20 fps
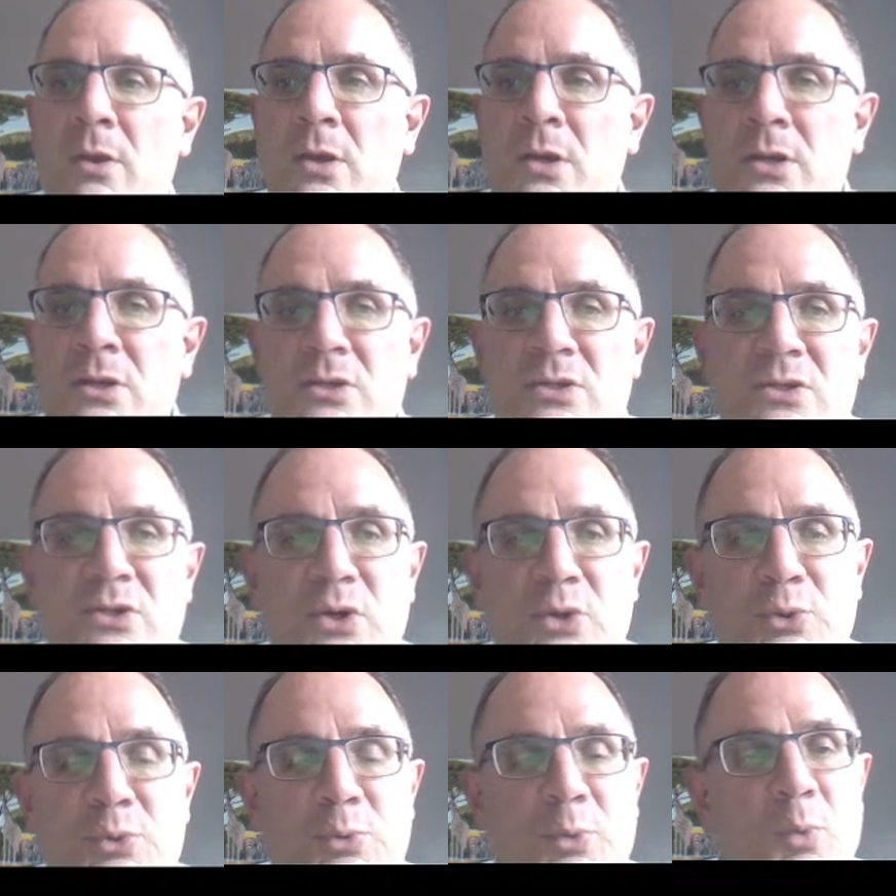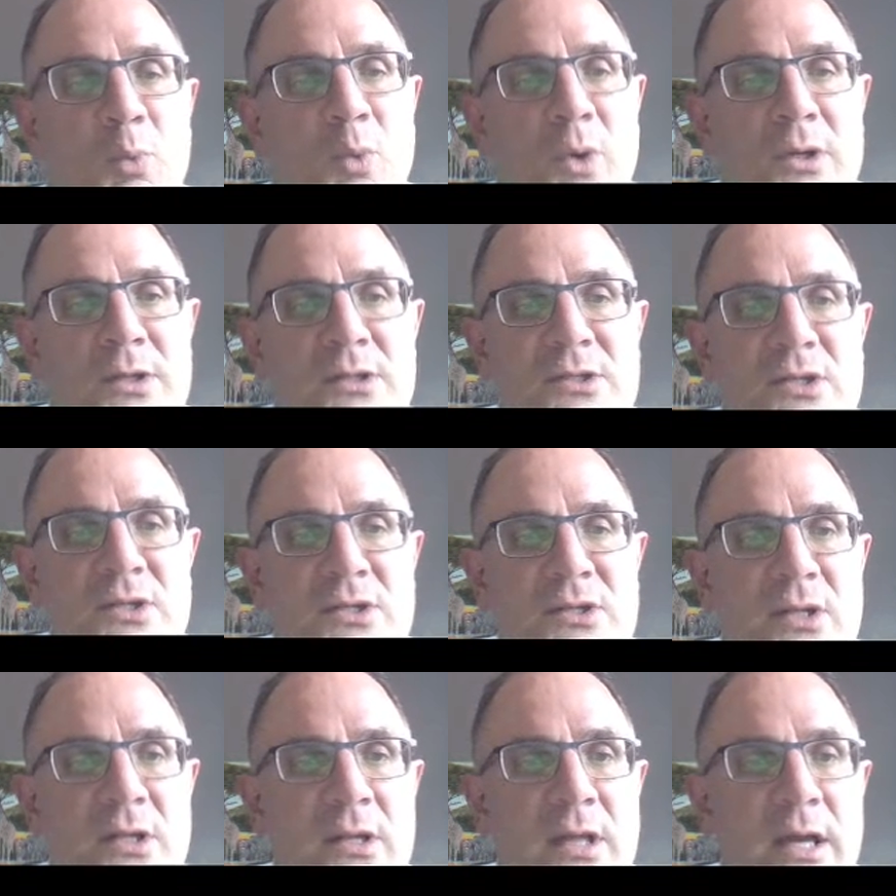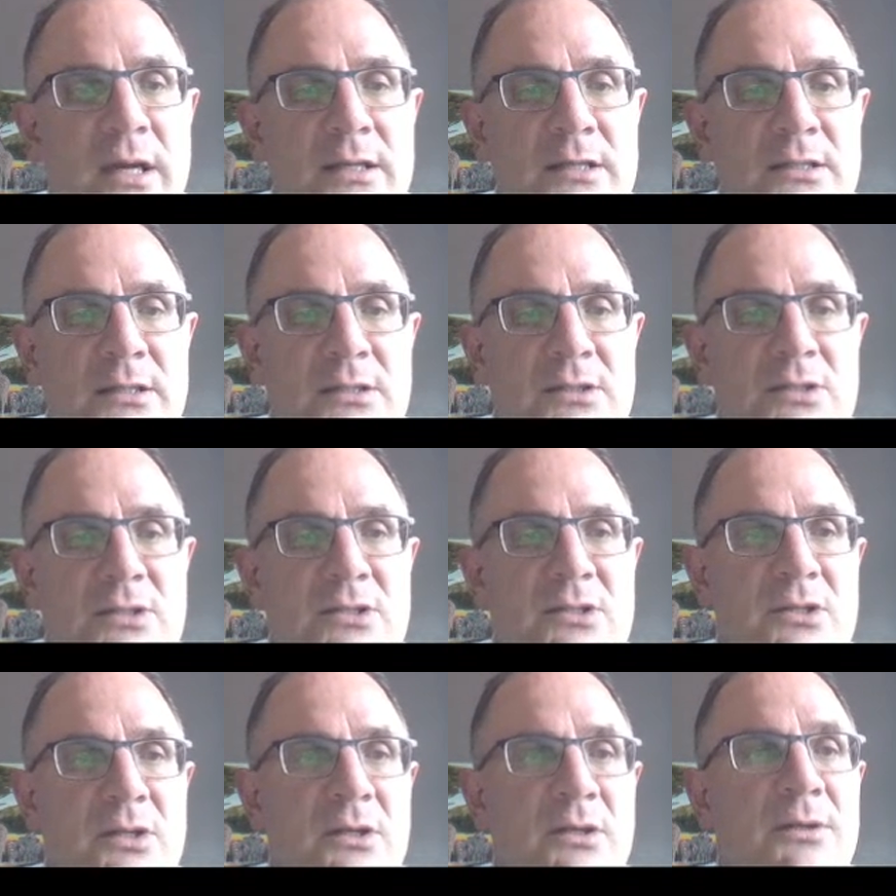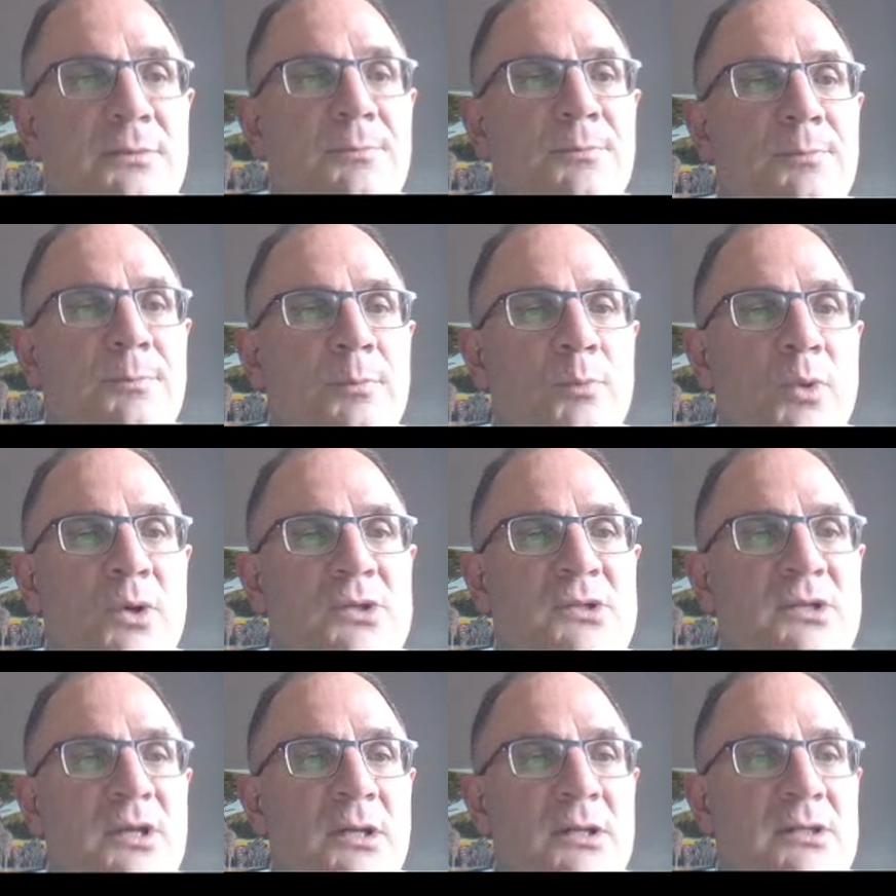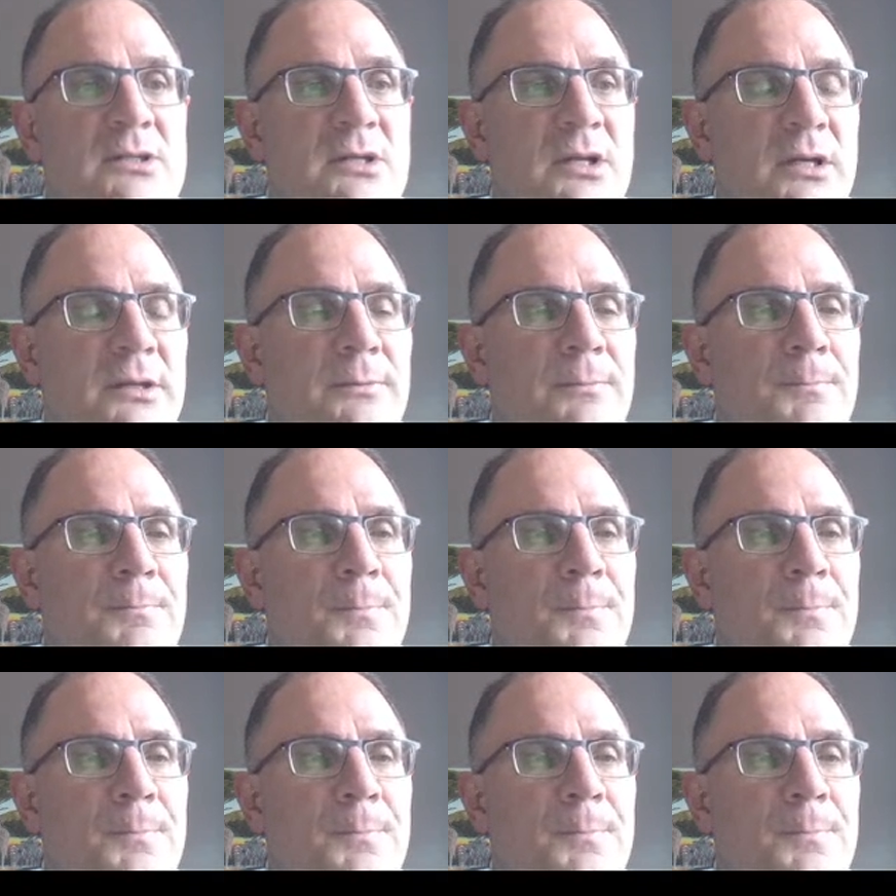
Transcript: So once that is done,